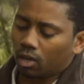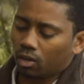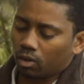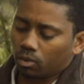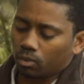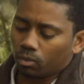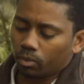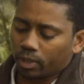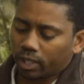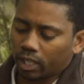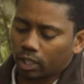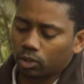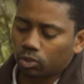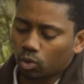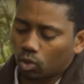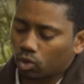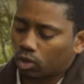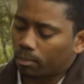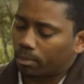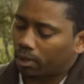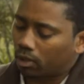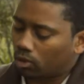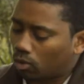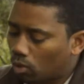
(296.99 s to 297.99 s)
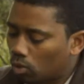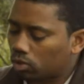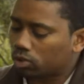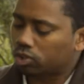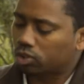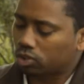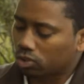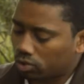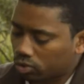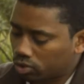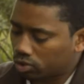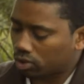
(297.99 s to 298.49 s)
We can talk about all
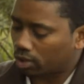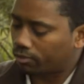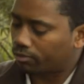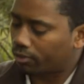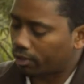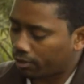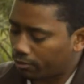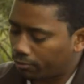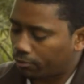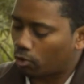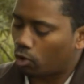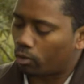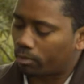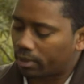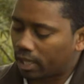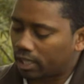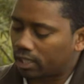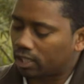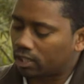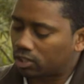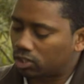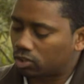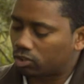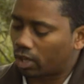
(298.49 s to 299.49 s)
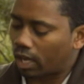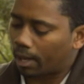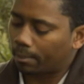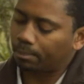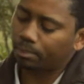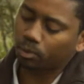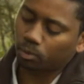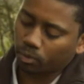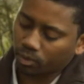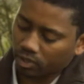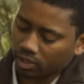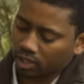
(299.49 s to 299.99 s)
sorts of reform that needs to
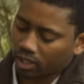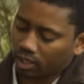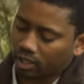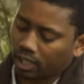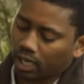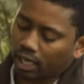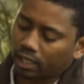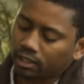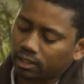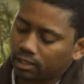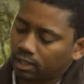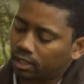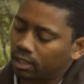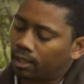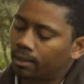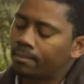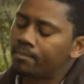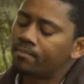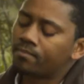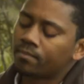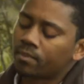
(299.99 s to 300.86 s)
happen within our country,